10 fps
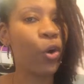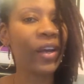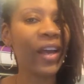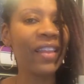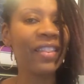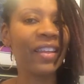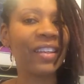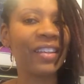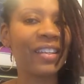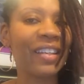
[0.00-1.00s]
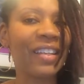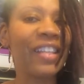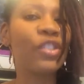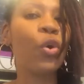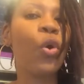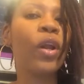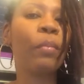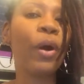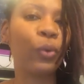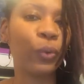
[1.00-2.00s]
Okay, then it's
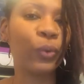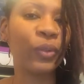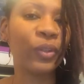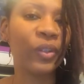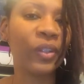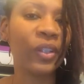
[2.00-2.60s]
on a boat.